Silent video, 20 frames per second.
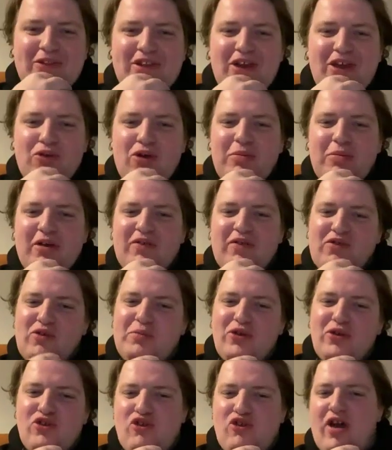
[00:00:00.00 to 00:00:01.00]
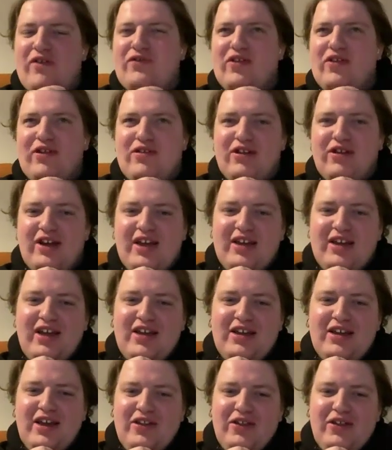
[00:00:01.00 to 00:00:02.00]
Yeah, Robbie, have you been drafted to like
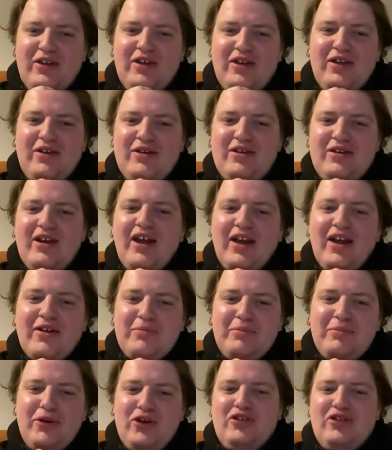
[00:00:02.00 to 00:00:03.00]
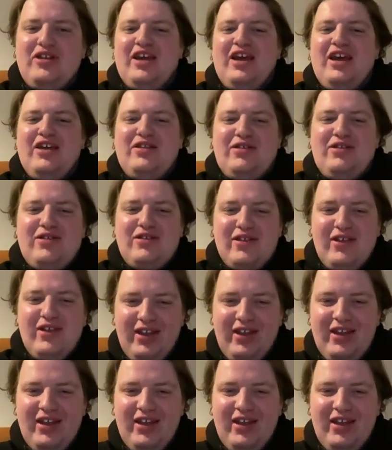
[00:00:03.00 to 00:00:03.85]
another like podcast,